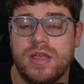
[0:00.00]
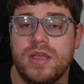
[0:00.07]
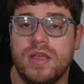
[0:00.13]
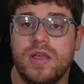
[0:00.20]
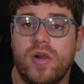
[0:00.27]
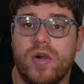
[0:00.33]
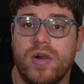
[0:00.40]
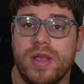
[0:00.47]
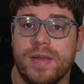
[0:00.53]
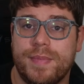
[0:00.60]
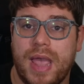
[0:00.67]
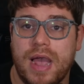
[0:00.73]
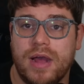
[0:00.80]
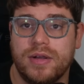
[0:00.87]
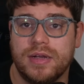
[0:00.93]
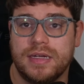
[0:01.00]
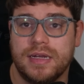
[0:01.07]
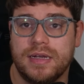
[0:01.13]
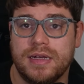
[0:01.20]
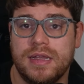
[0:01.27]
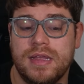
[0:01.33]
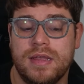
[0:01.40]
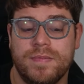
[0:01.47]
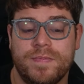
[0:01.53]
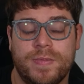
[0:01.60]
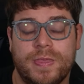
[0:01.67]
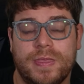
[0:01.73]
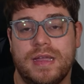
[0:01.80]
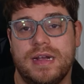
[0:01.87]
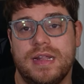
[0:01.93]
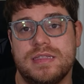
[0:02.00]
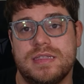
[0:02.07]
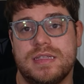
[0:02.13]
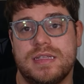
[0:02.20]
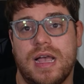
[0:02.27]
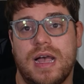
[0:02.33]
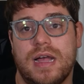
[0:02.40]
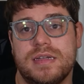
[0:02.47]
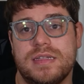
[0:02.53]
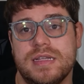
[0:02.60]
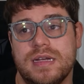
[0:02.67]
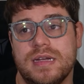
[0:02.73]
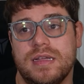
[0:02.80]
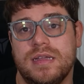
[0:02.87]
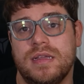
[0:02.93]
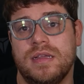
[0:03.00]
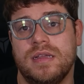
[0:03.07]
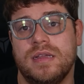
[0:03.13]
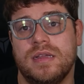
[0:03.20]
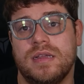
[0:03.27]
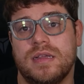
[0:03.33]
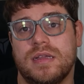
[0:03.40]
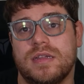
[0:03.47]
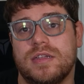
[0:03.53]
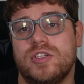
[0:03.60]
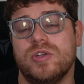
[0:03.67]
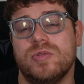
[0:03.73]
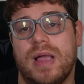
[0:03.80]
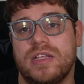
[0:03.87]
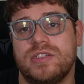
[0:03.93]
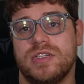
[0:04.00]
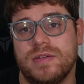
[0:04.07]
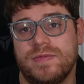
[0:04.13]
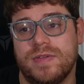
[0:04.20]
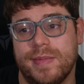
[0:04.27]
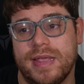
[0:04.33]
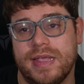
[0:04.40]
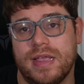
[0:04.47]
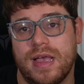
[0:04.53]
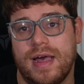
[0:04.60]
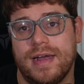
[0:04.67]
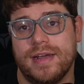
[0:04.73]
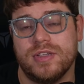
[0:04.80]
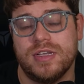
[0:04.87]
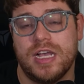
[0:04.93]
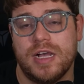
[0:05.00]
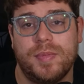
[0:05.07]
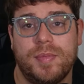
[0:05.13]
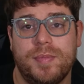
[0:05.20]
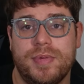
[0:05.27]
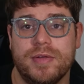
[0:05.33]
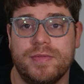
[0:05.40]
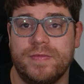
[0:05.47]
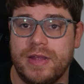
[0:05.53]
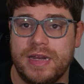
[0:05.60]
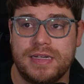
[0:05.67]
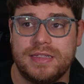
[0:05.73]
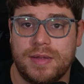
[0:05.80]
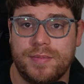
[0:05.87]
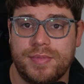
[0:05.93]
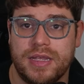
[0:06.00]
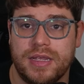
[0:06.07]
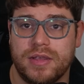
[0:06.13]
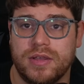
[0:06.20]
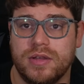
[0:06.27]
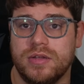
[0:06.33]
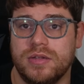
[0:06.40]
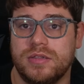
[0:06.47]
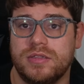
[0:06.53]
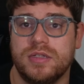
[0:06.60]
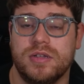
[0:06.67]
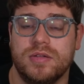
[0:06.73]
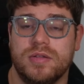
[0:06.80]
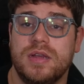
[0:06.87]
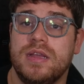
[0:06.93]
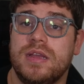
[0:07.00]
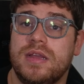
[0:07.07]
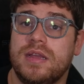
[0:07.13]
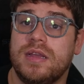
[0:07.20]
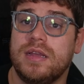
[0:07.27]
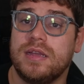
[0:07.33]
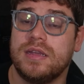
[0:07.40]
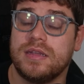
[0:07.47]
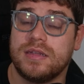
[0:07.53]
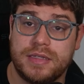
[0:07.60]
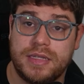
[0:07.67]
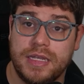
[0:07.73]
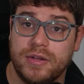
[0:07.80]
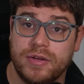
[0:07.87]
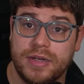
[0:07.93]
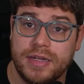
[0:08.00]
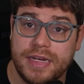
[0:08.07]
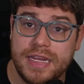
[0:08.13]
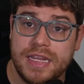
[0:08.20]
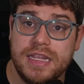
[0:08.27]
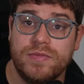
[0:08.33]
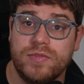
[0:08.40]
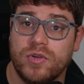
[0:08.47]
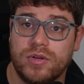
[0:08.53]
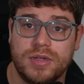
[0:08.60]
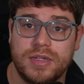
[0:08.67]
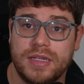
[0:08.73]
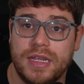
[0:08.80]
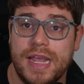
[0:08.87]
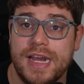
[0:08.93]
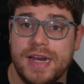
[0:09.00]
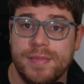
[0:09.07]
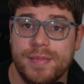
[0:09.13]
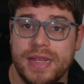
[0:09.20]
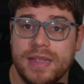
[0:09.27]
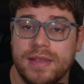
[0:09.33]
or a paladin that has gotten direction from a god to help prevent something or to kill an evil enemy.